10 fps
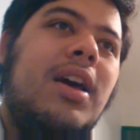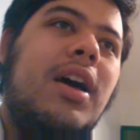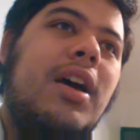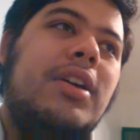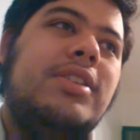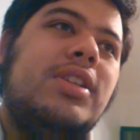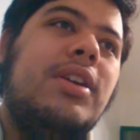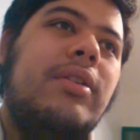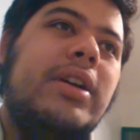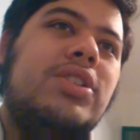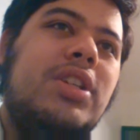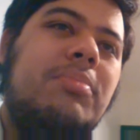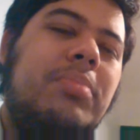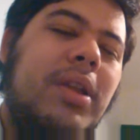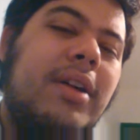uh, Ichigo
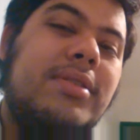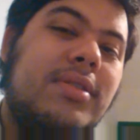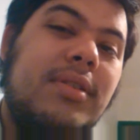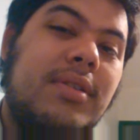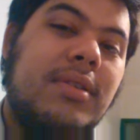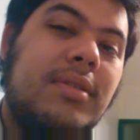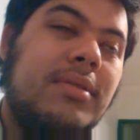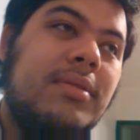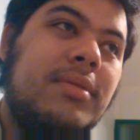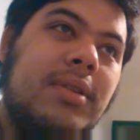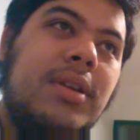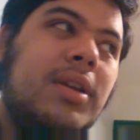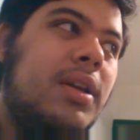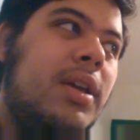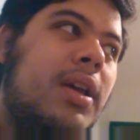Aji Plus.
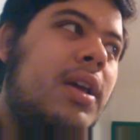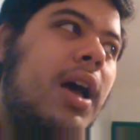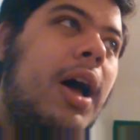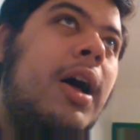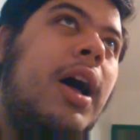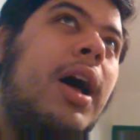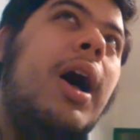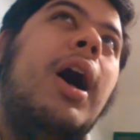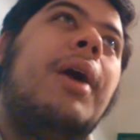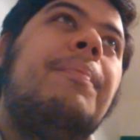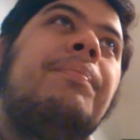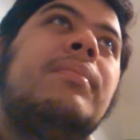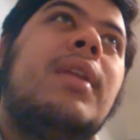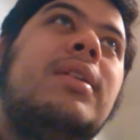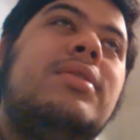Uh,
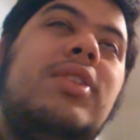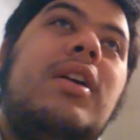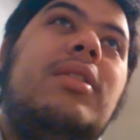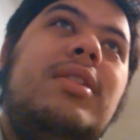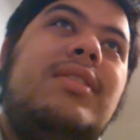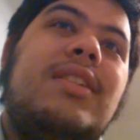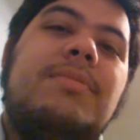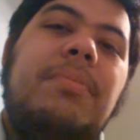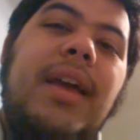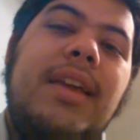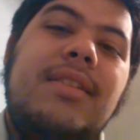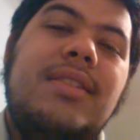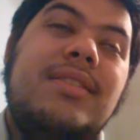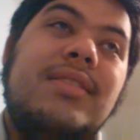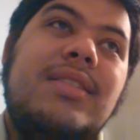so it takes place
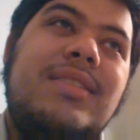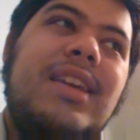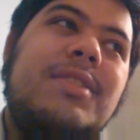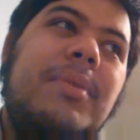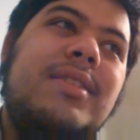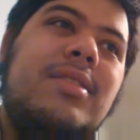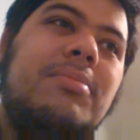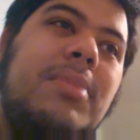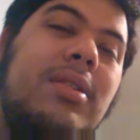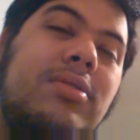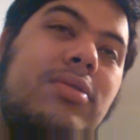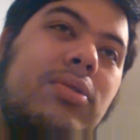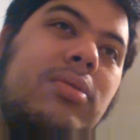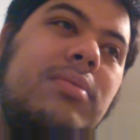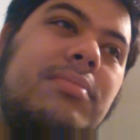takes place in middle
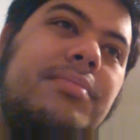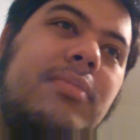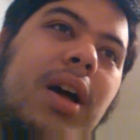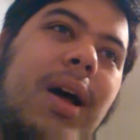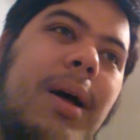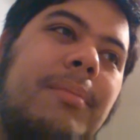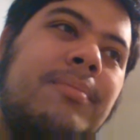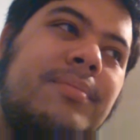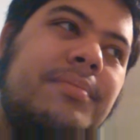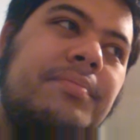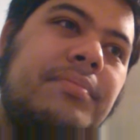school, um,